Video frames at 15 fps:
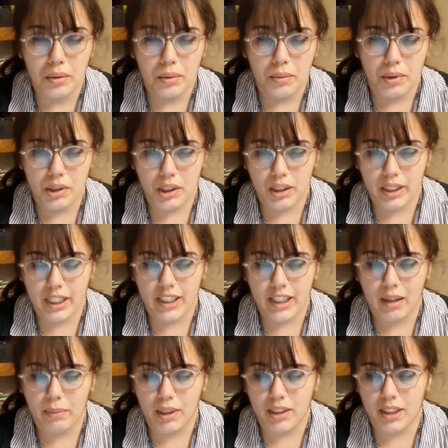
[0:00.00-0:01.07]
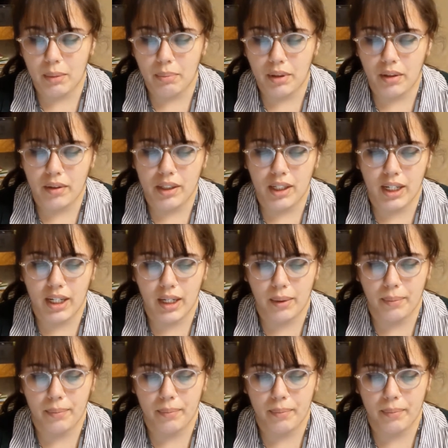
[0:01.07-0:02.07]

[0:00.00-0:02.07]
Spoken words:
would you like to have me sleep with you tonight?